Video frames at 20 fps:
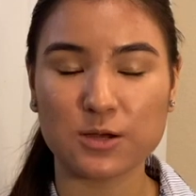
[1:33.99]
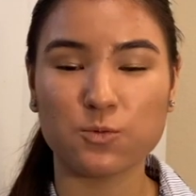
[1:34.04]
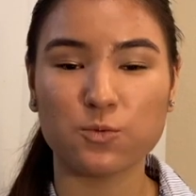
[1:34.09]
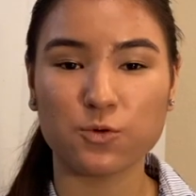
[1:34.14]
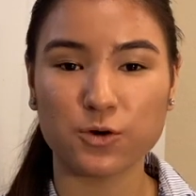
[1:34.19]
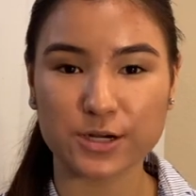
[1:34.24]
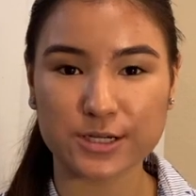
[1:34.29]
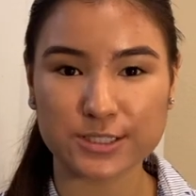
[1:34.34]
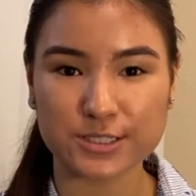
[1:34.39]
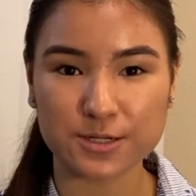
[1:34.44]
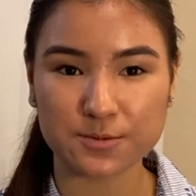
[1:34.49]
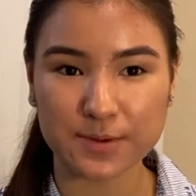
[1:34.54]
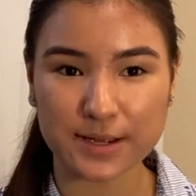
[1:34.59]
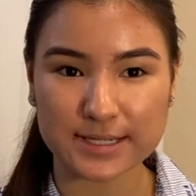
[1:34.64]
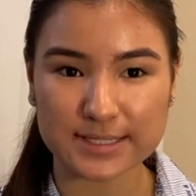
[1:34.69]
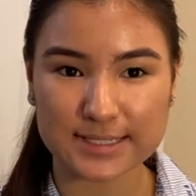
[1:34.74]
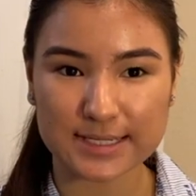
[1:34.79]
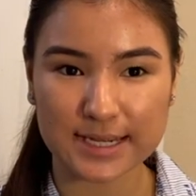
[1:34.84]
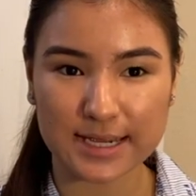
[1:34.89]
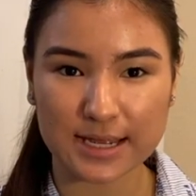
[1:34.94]
works on my
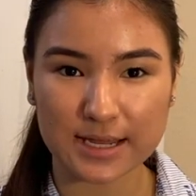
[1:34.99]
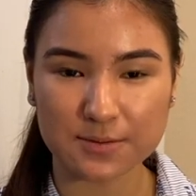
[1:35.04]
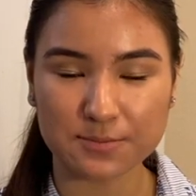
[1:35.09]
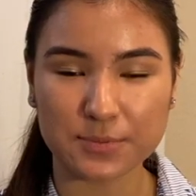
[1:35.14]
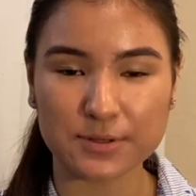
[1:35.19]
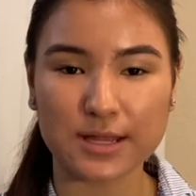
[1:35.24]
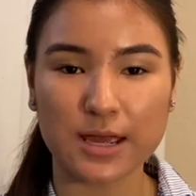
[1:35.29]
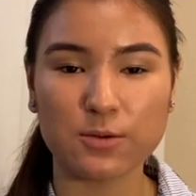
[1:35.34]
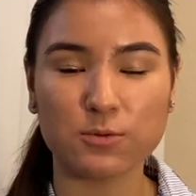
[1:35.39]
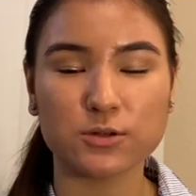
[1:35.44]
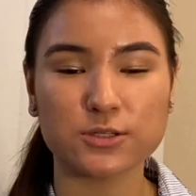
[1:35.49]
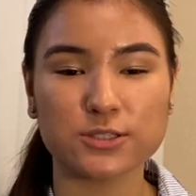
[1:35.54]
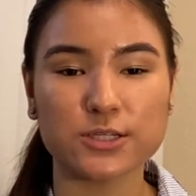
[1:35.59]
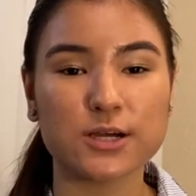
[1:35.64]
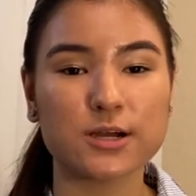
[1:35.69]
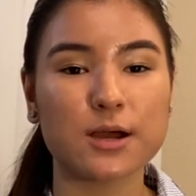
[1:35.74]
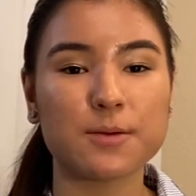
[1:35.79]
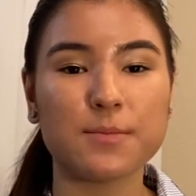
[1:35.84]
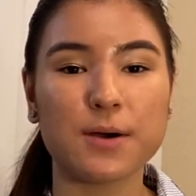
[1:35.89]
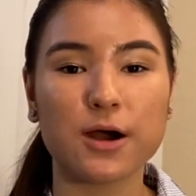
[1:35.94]
skin, but I will
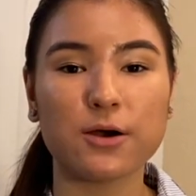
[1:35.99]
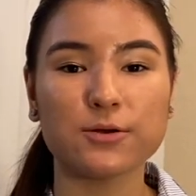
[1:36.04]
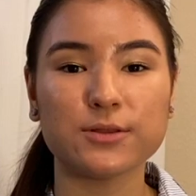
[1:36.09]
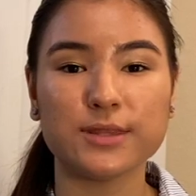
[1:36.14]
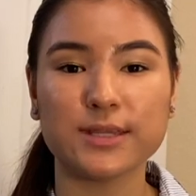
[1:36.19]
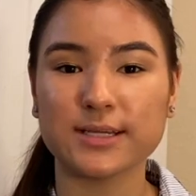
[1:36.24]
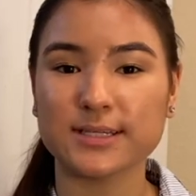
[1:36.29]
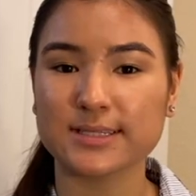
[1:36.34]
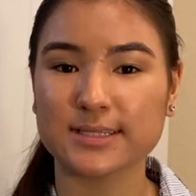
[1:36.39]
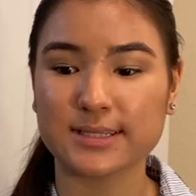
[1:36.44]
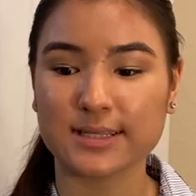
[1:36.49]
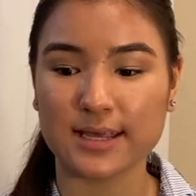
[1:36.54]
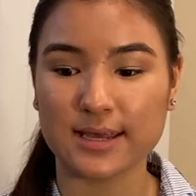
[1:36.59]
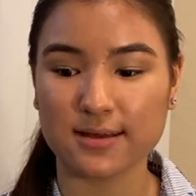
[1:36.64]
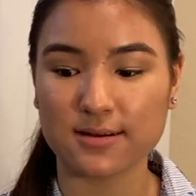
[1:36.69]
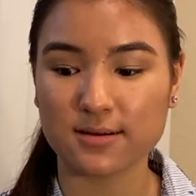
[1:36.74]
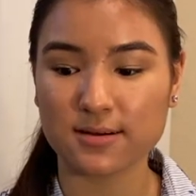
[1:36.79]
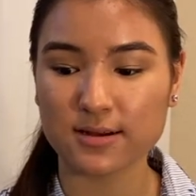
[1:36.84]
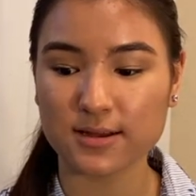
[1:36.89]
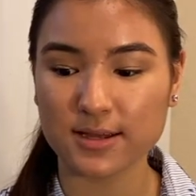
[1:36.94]
talk about this
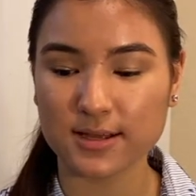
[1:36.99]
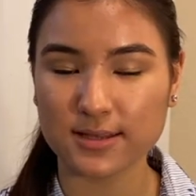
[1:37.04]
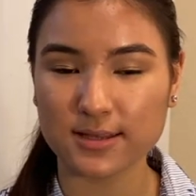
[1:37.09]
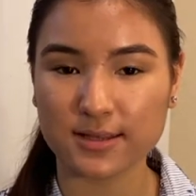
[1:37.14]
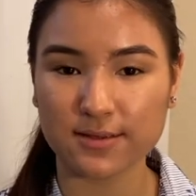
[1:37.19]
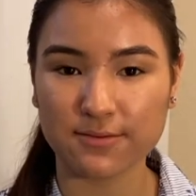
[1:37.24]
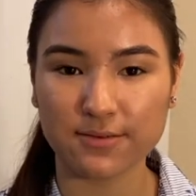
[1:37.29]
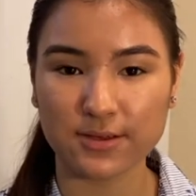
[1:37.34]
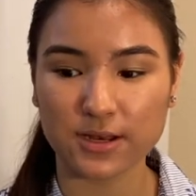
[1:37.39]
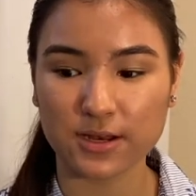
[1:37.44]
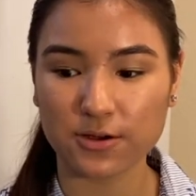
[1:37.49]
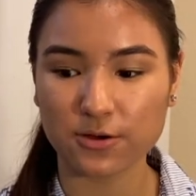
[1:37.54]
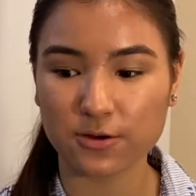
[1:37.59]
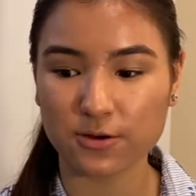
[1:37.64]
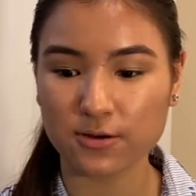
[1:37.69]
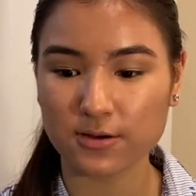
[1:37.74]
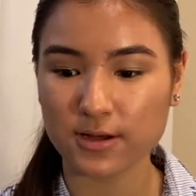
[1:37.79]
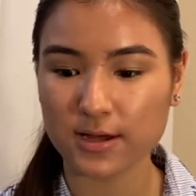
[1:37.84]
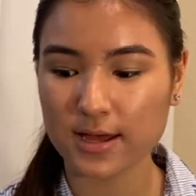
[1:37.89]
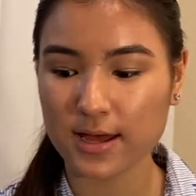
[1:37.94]
later in the
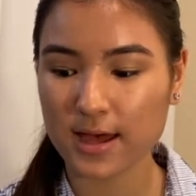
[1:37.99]
video.